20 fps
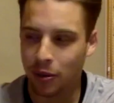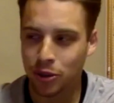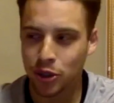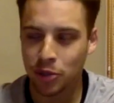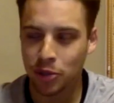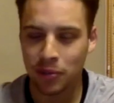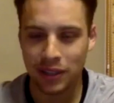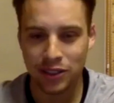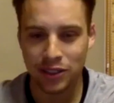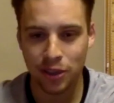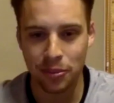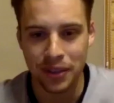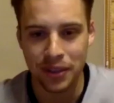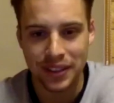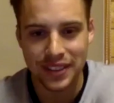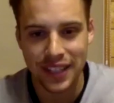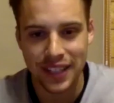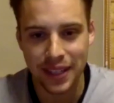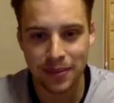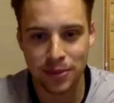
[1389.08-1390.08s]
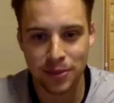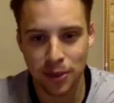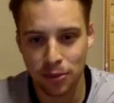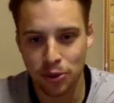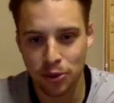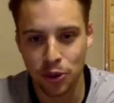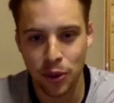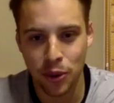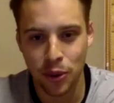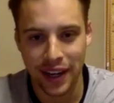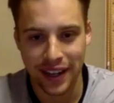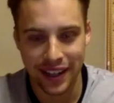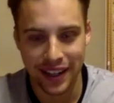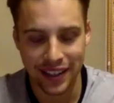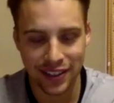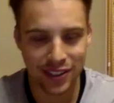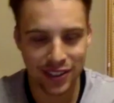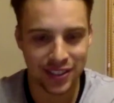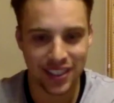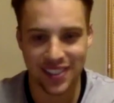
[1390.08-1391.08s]
We're talking about Dominic Thiem, so
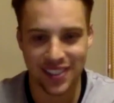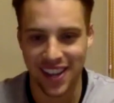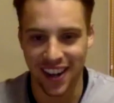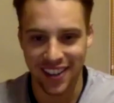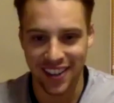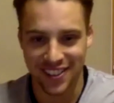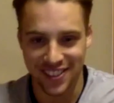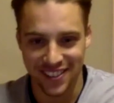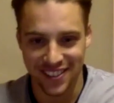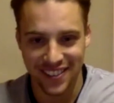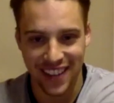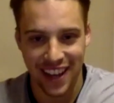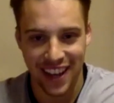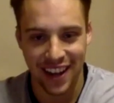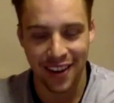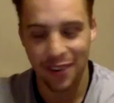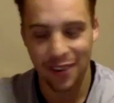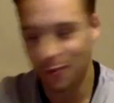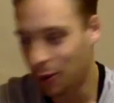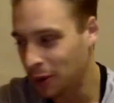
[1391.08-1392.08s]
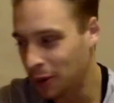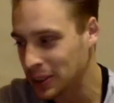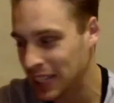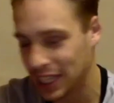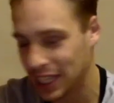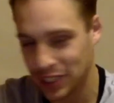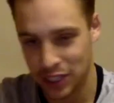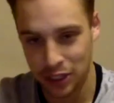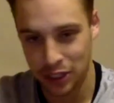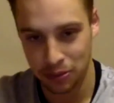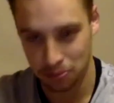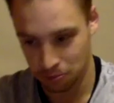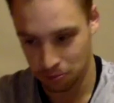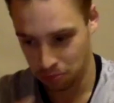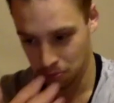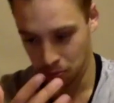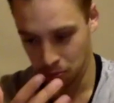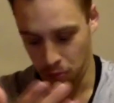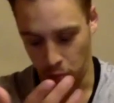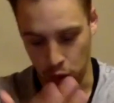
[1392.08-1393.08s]
quickly, just to touch on that, what was actually
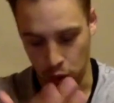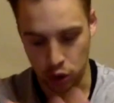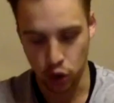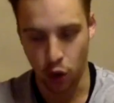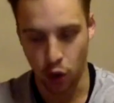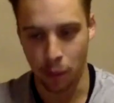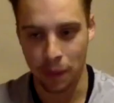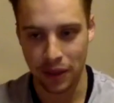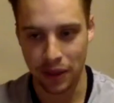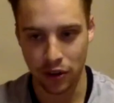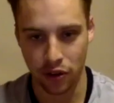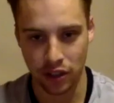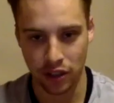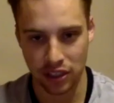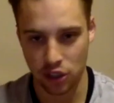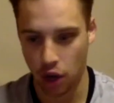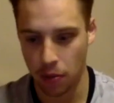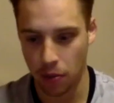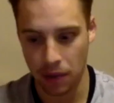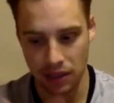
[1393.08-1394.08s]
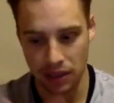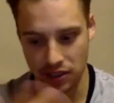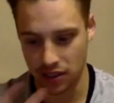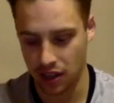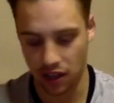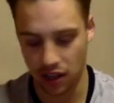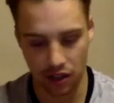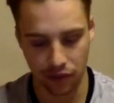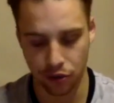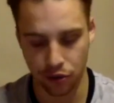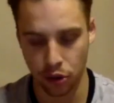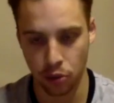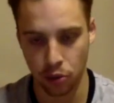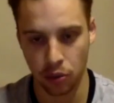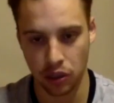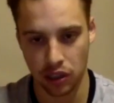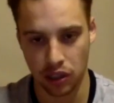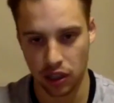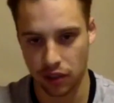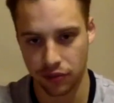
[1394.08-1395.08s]
what's your opinion on his comments in like a few
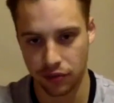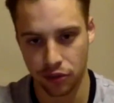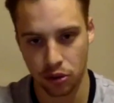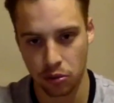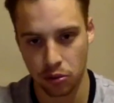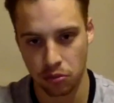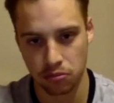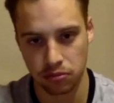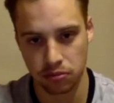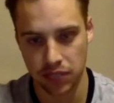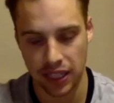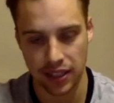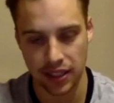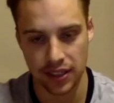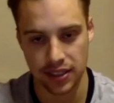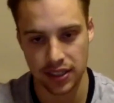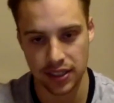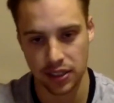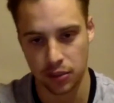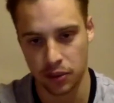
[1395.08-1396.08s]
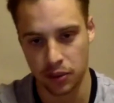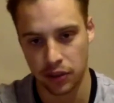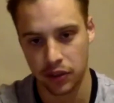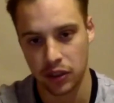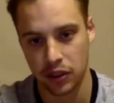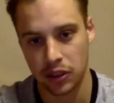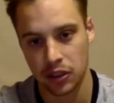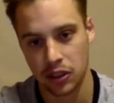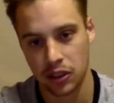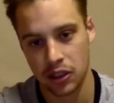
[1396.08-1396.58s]
in like a few sentences or whatever?